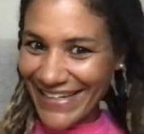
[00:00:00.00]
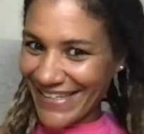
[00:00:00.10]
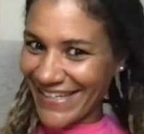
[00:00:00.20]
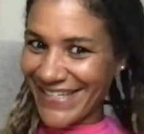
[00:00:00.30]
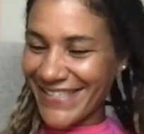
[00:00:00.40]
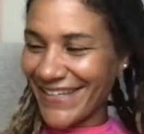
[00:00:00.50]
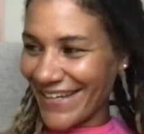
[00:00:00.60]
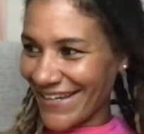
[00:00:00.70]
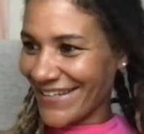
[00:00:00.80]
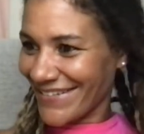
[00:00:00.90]
at least
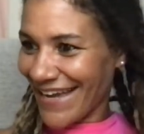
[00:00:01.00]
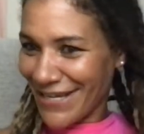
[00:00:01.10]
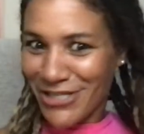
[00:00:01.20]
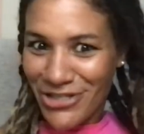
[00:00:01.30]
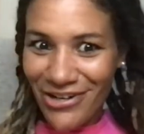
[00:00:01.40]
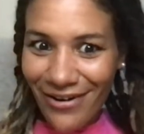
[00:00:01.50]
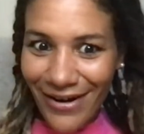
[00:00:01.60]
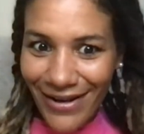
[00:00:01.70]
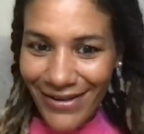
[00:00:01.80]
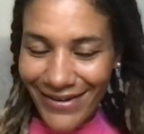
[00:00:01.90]
that I I
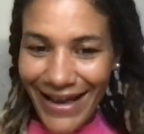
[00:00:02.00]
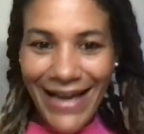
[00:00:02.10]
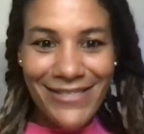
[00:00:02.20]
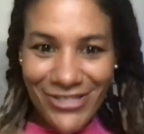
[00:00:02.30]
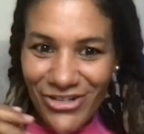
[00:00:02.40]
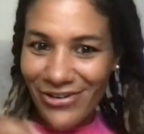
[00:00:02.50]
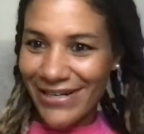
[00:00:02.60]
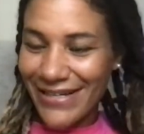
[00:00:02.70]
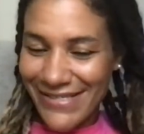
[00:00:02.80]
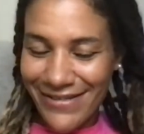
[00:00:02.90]
struggled. I
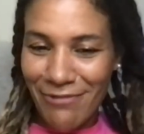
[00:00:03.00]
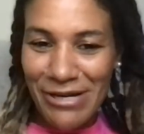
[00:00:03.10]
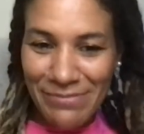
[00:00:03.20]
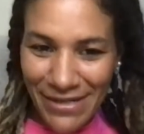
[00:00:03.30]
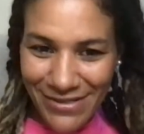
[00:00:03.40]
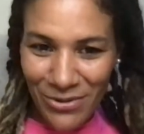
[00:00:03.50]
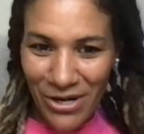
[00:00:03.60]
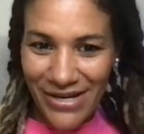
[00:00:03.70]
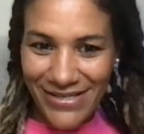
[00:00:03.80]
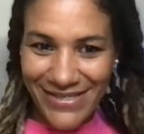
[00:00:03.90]
struggled yesterday. Where's my
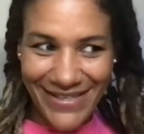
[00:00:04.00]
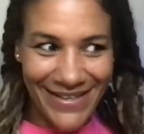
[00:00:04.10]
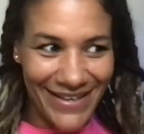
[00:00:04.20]
soreness?